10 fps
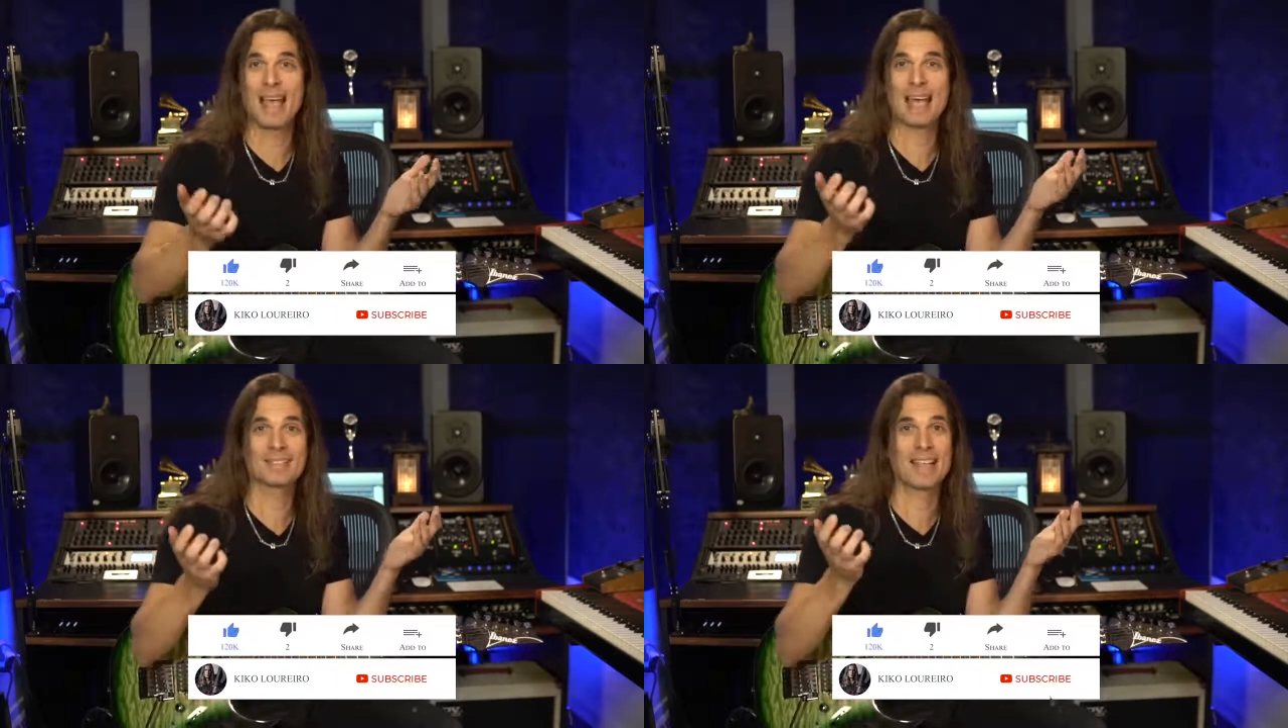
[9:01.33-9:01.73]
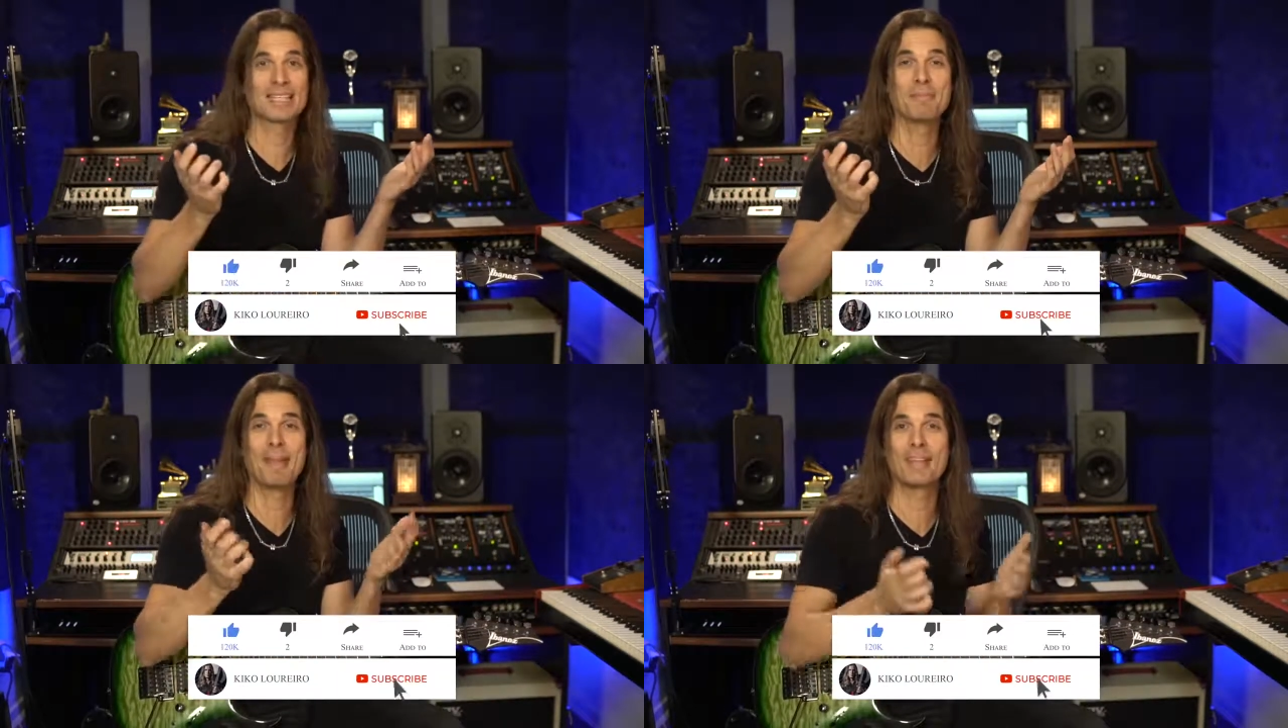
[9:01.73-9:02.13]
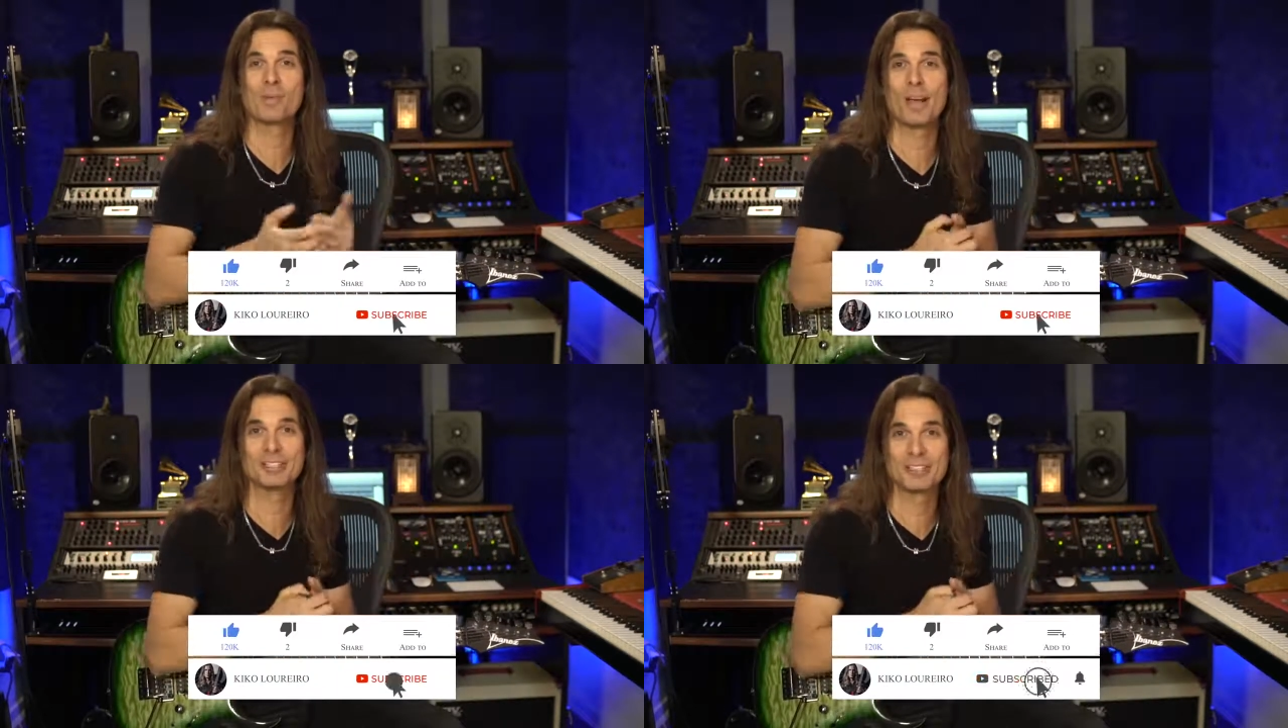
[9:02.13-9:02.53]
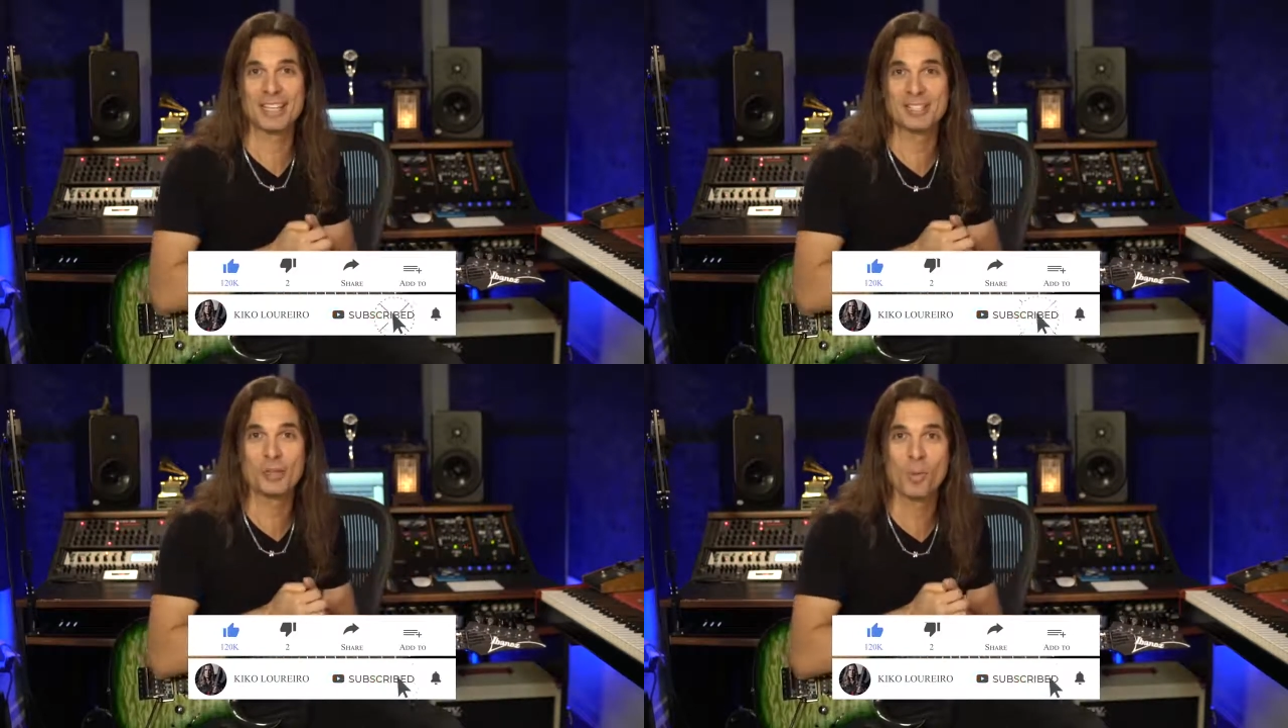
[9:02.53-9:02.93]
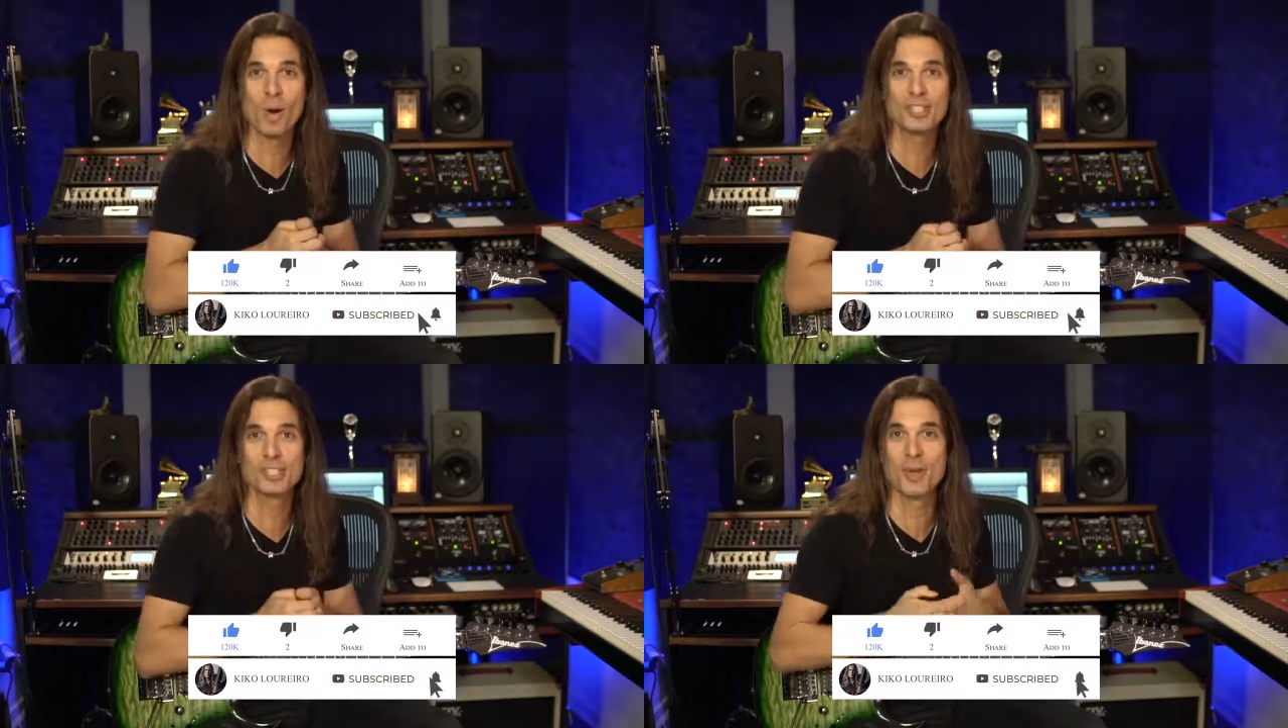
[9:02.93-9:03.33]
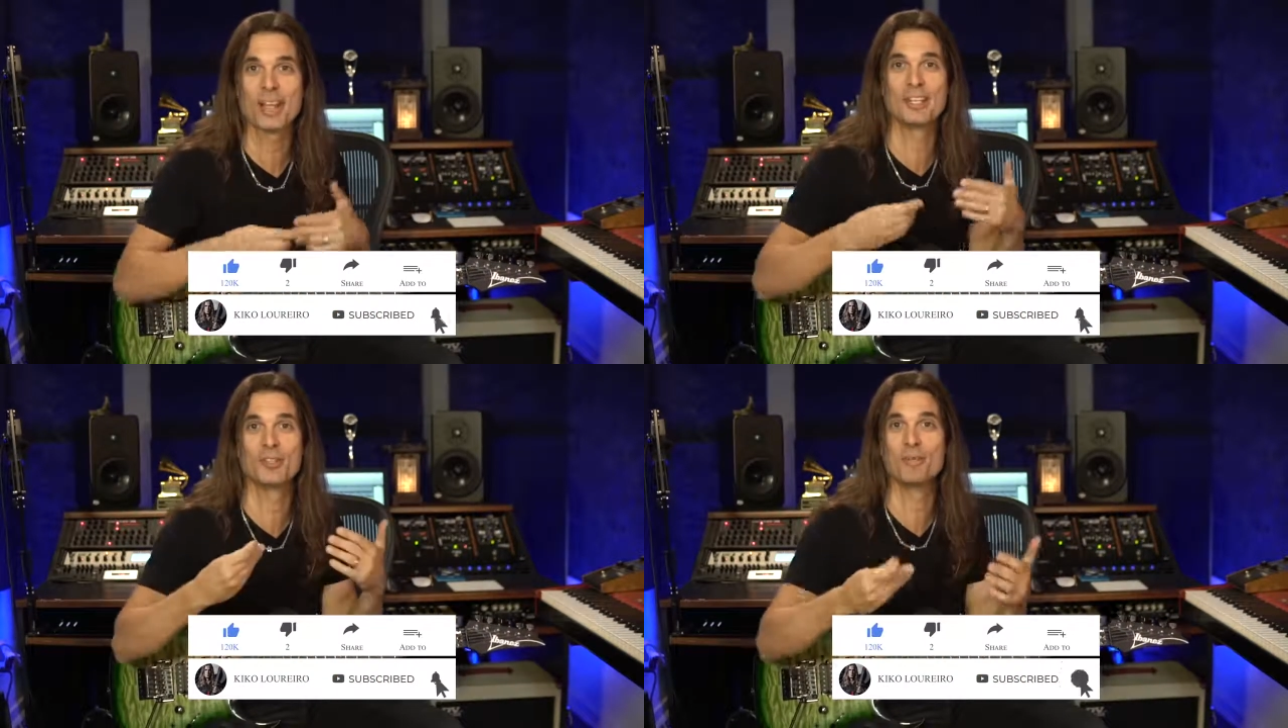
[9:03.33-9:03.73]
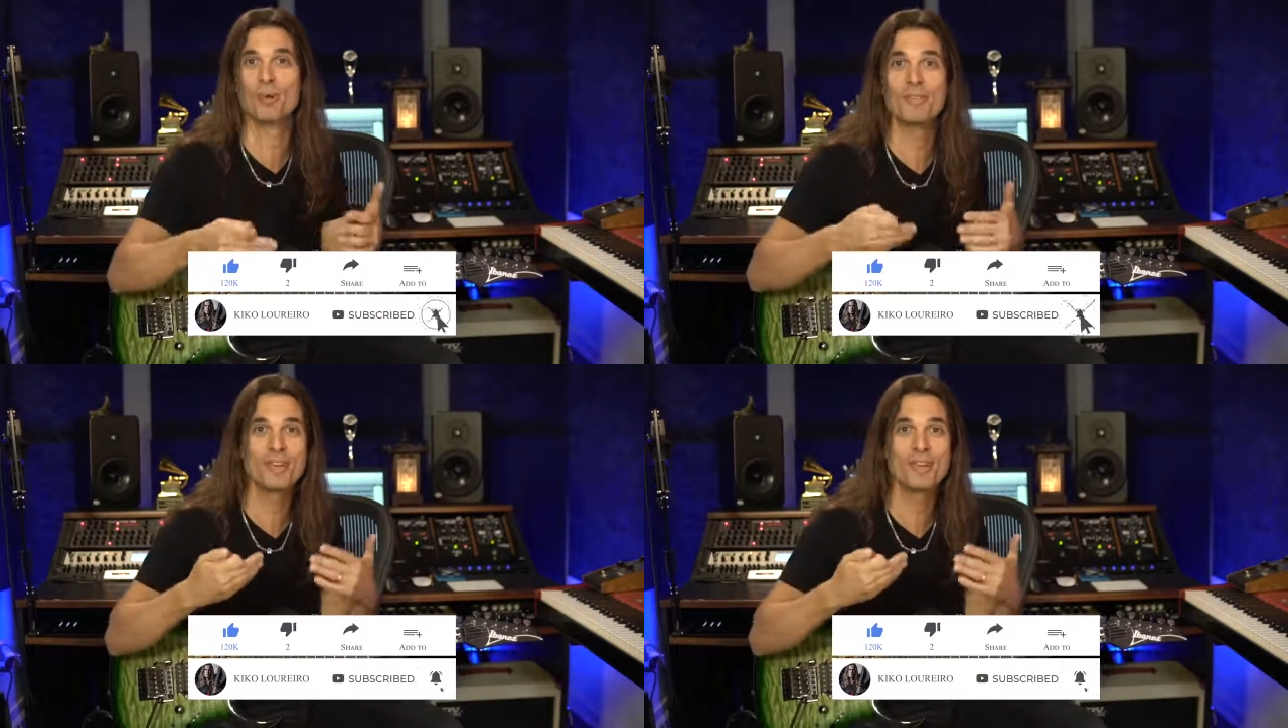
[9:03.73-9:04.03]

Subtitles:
ask as many questions as you want so I can do more